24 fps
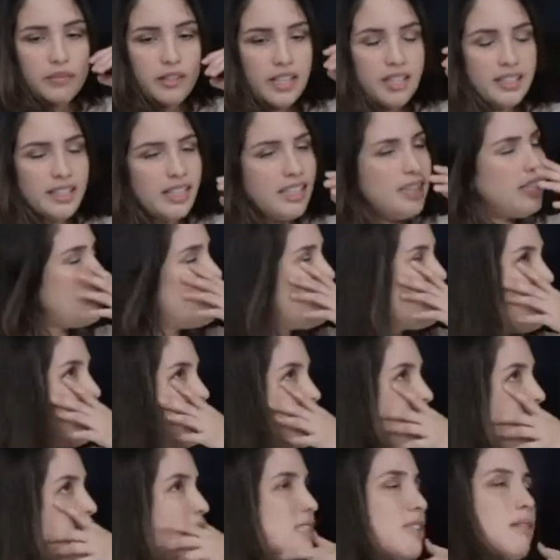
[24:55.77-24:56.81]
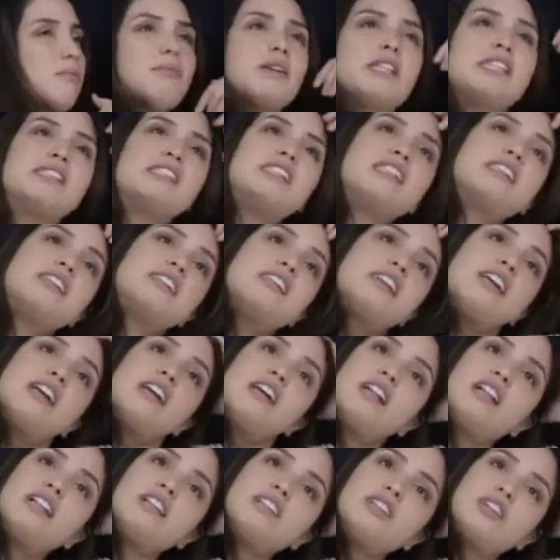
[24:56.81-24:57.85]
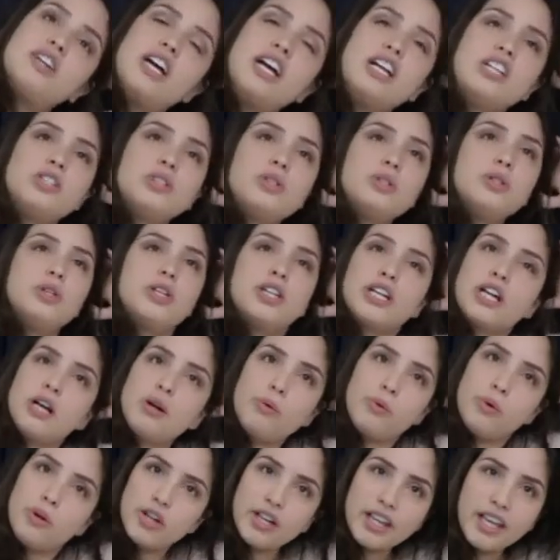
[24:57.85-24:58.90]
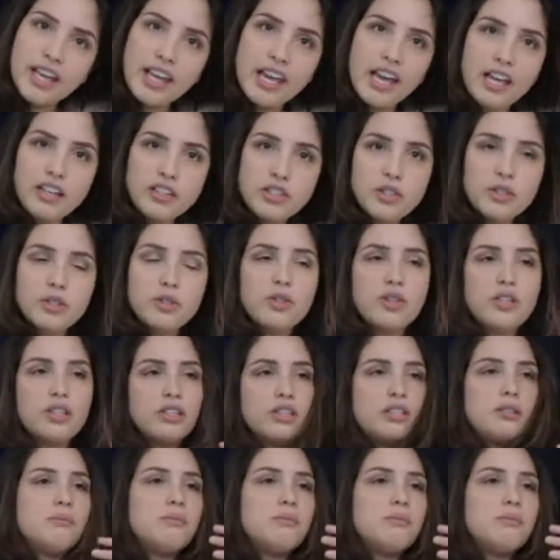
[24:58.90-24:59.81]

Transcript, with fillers: and they didn't want to listen material you had to do crowd work you had to do 30